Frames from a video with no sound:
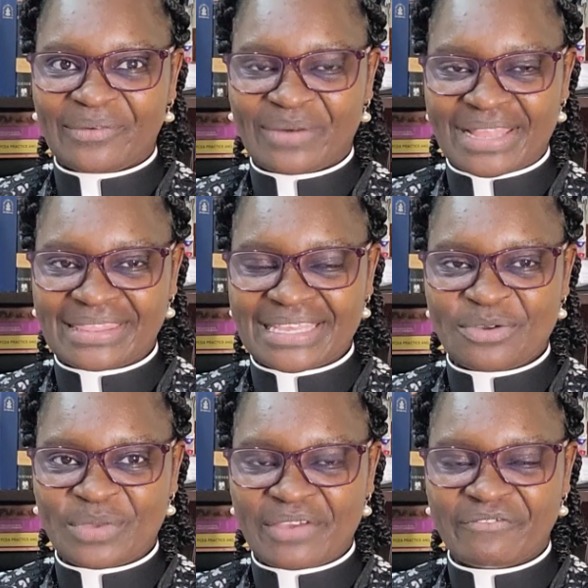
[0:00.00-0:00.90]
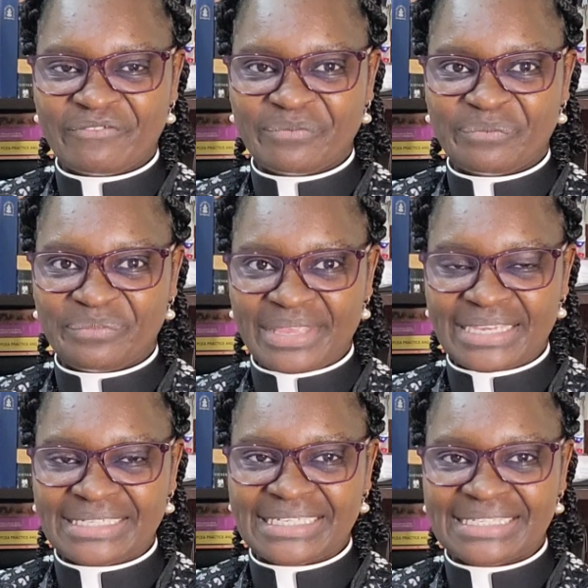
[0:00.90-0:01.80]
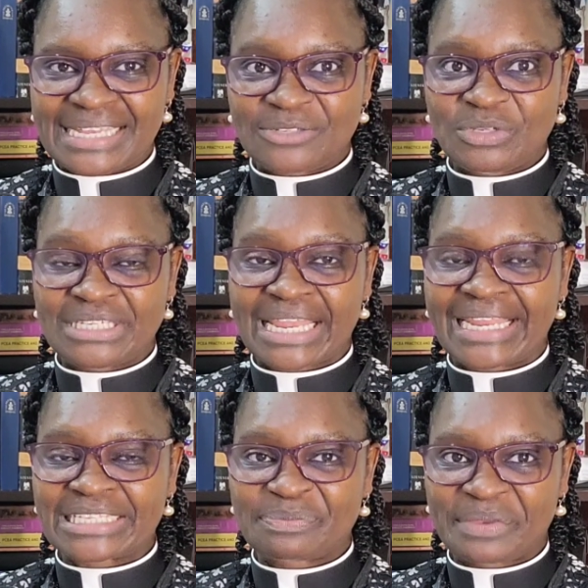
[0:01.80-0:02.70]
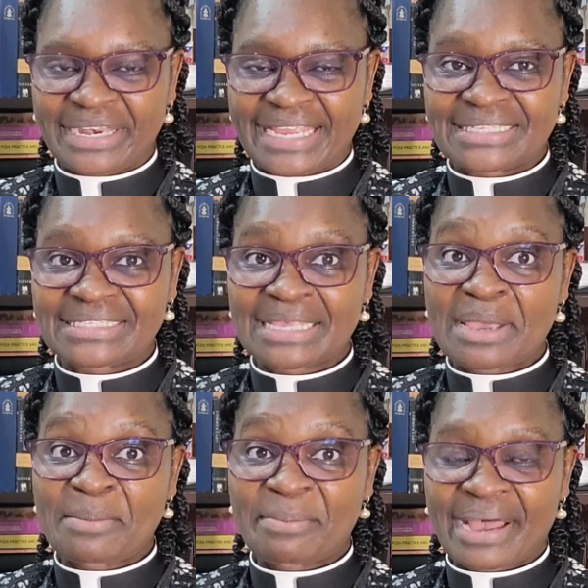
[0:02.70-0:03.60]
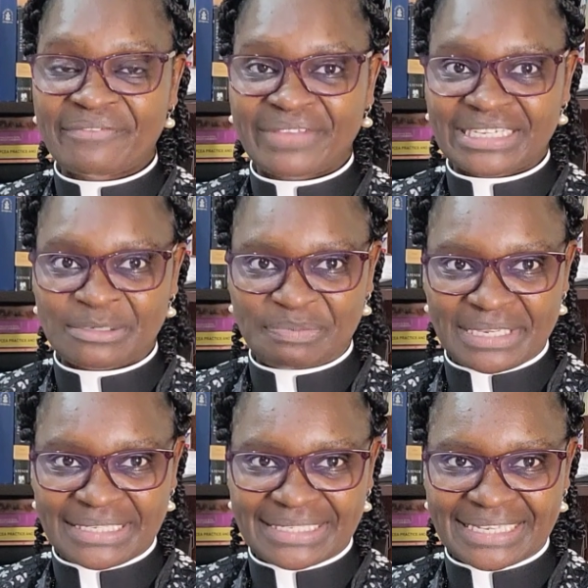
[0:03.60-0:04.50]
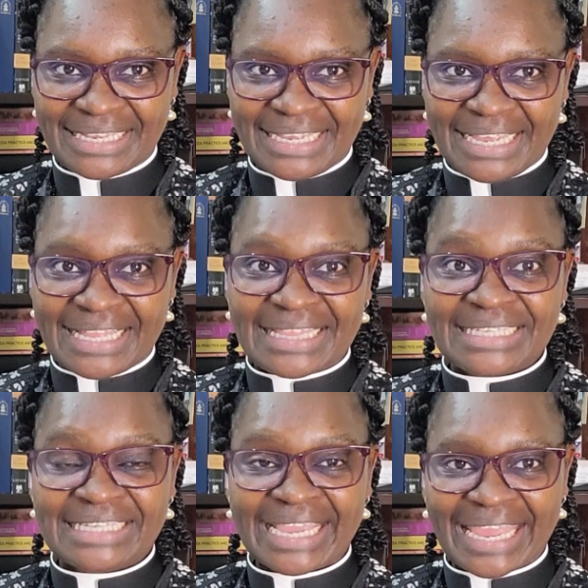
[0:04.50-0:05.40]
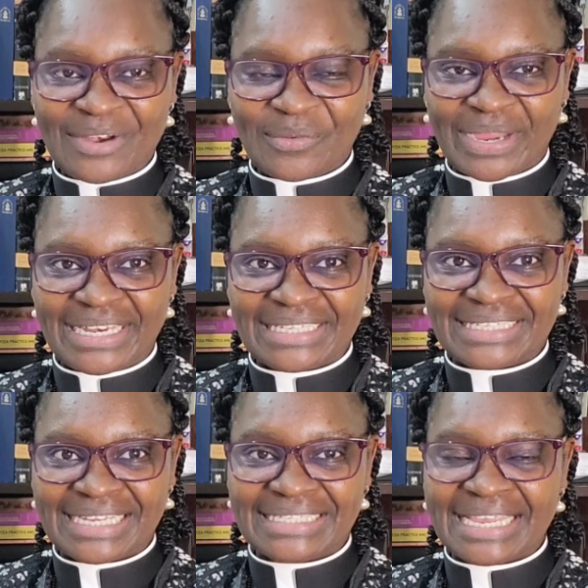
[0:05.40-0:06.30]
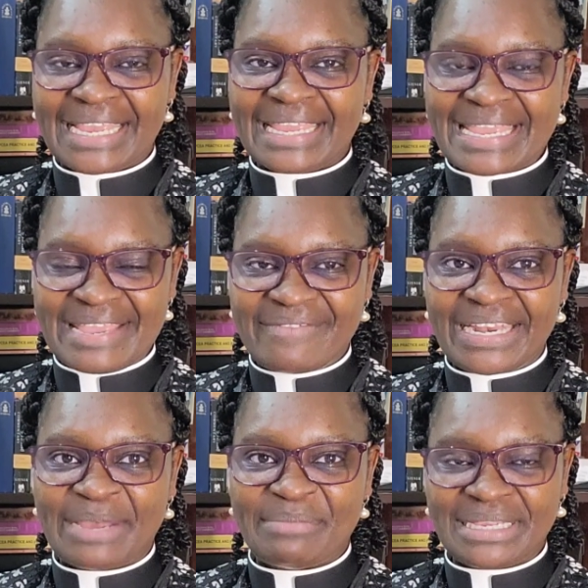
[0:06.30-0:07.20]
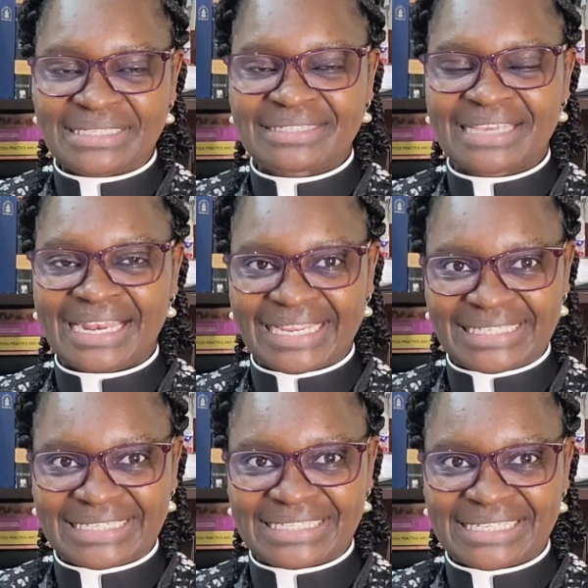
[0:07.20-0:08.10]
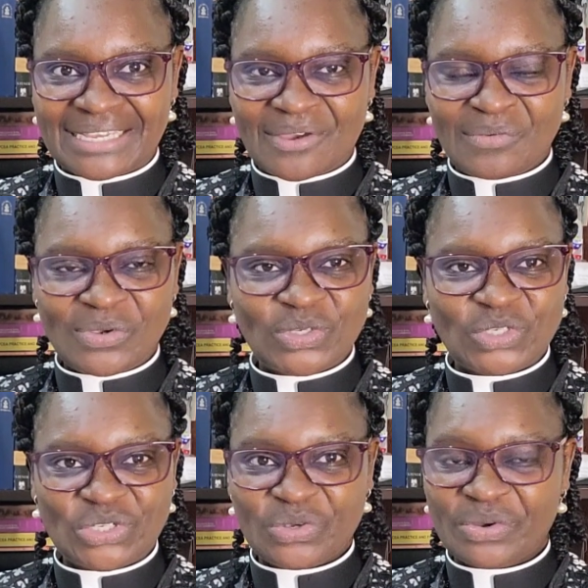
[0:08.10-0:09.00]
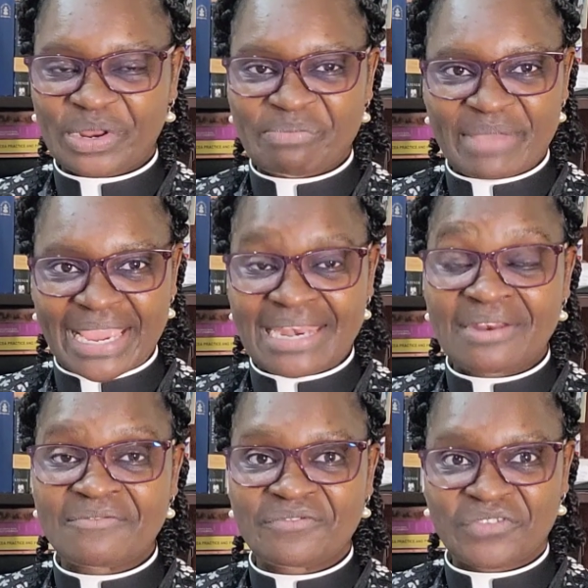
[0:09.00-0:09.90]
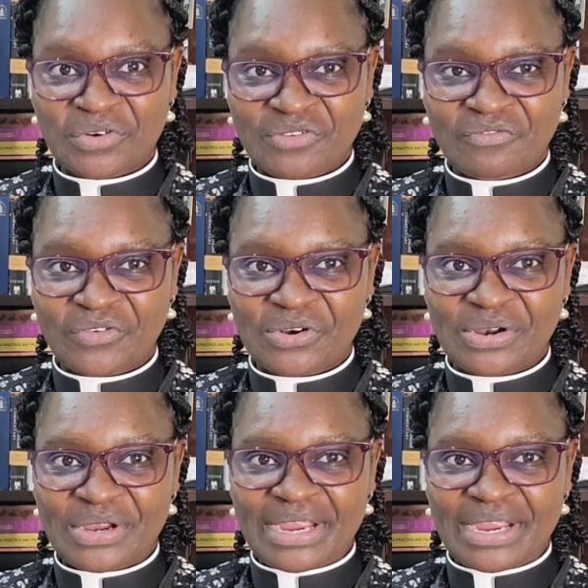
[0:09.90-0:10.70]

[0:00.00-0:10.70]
one thing we've picked is that we shall experience perfect peace. The second one is that even amidst challenges, you still remain fruitful